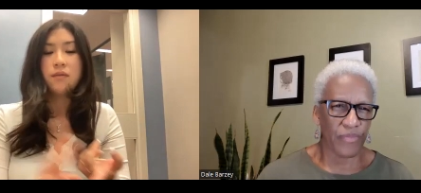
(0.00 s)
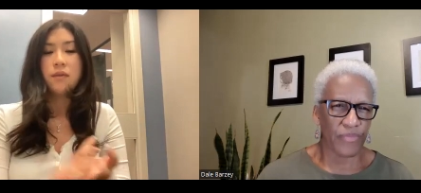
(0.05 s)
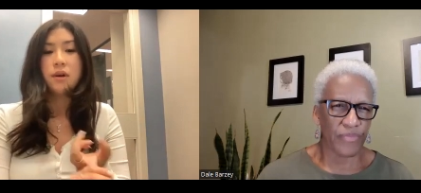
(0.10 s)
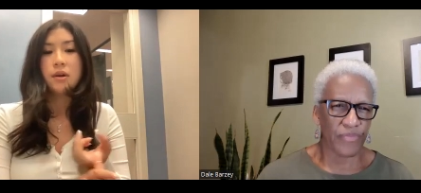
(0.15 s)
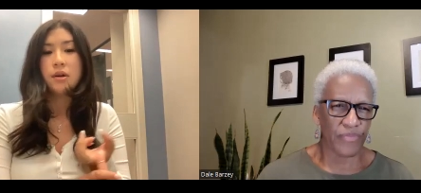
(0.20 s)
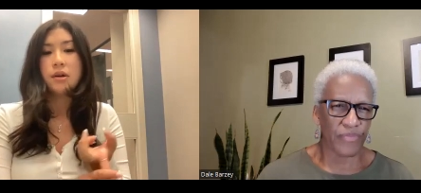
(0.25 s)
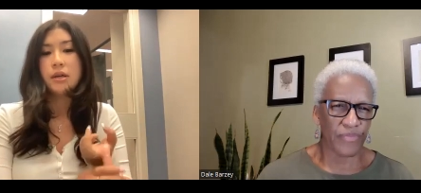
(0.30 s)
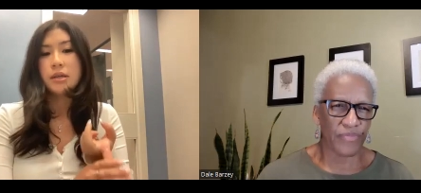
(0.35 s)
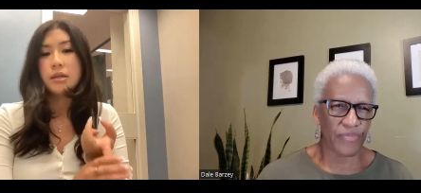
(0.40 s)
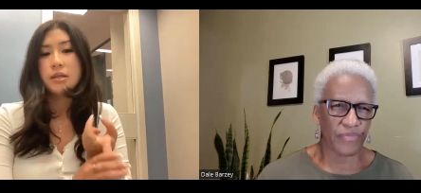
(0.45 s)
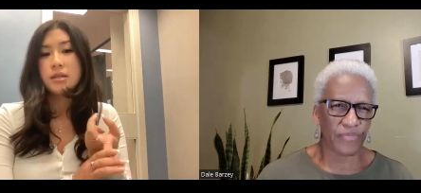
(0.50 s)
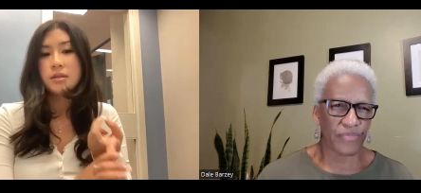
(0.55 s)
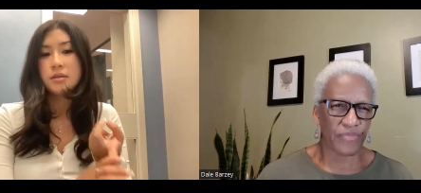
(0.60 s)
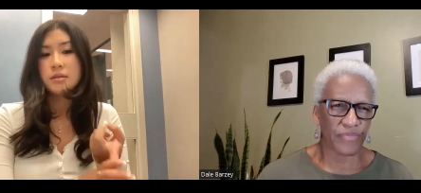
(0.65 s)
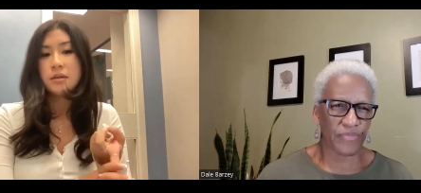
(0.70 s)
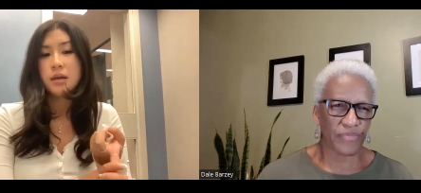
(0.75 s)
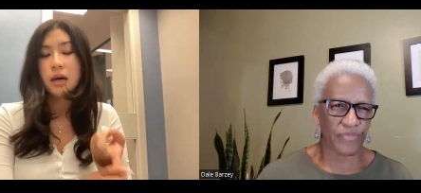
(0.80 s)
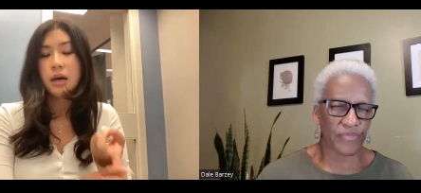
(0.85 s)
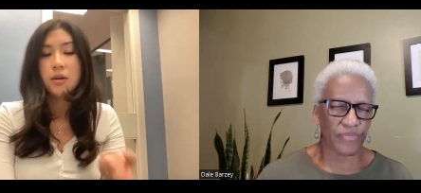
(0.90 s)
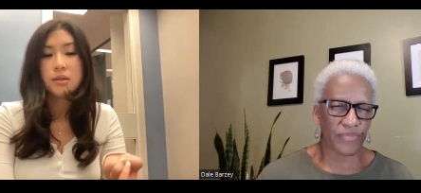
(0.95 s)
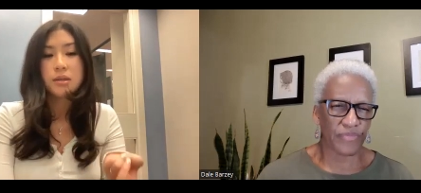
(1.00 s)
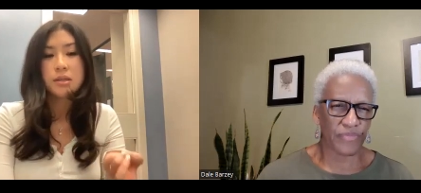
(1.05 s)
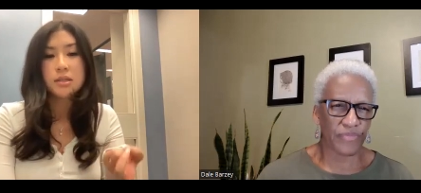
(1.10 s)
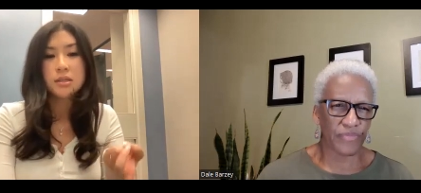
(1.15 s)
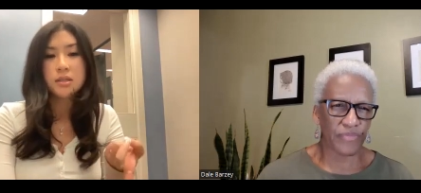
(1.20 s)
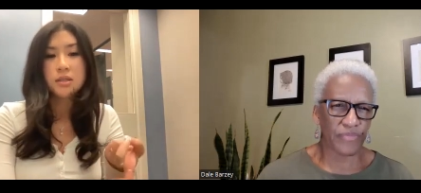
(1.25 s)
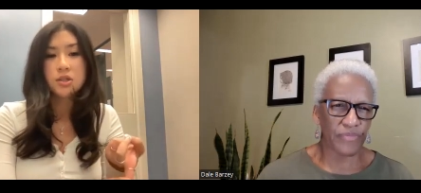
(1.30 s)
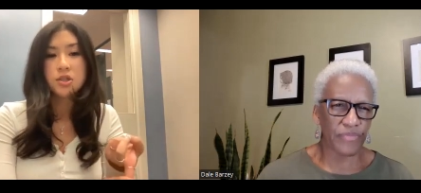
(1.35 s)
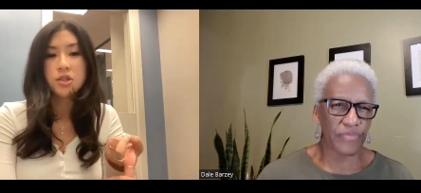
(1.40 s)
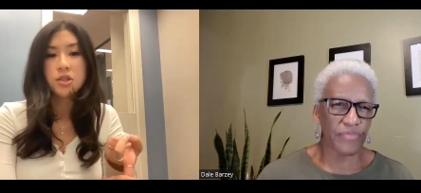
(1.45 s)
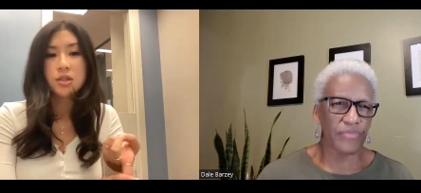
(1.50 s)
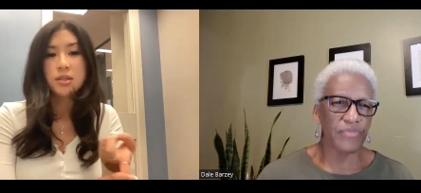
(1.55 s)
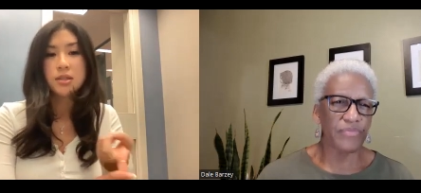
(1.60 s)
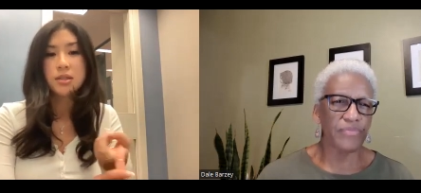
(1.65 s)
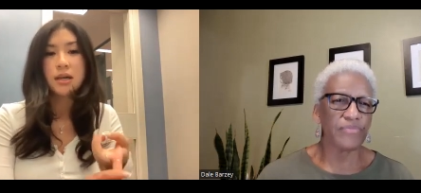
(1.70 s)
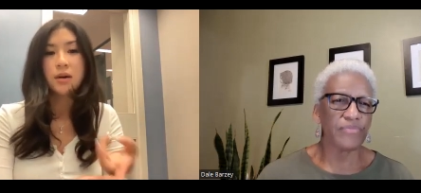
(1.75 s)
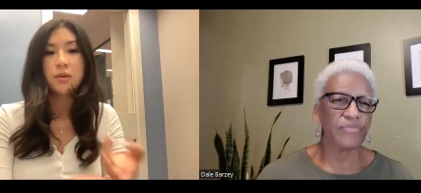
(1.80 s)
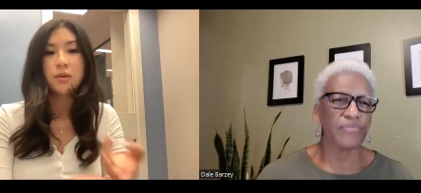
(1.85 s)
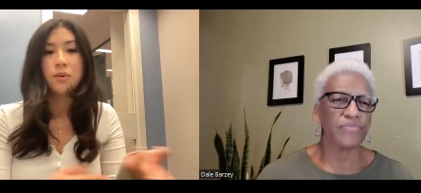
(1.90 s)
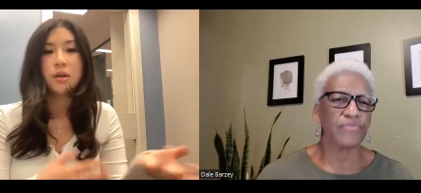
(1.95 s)
Speaker 1: various health conditions
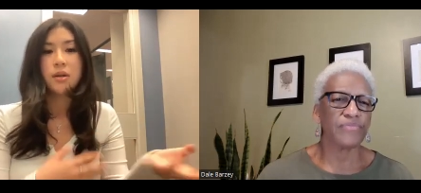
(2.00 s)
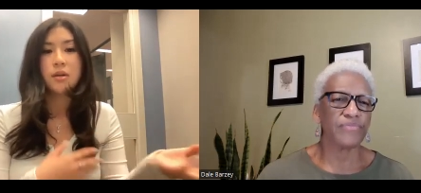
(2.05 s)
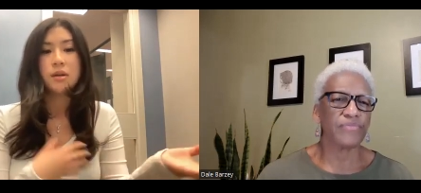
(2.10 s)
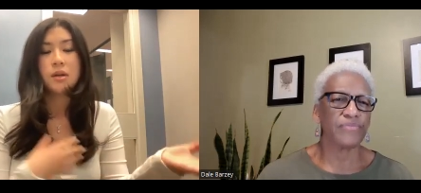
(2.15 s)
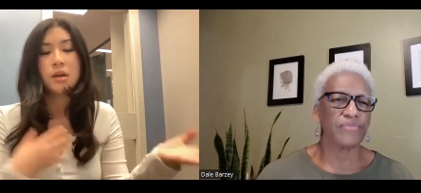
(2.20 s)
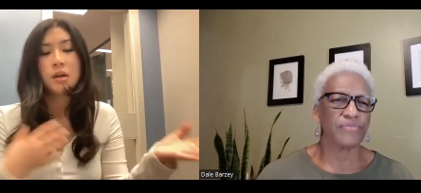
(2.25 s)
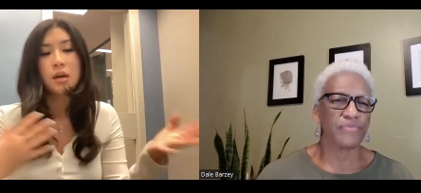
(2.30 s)
that would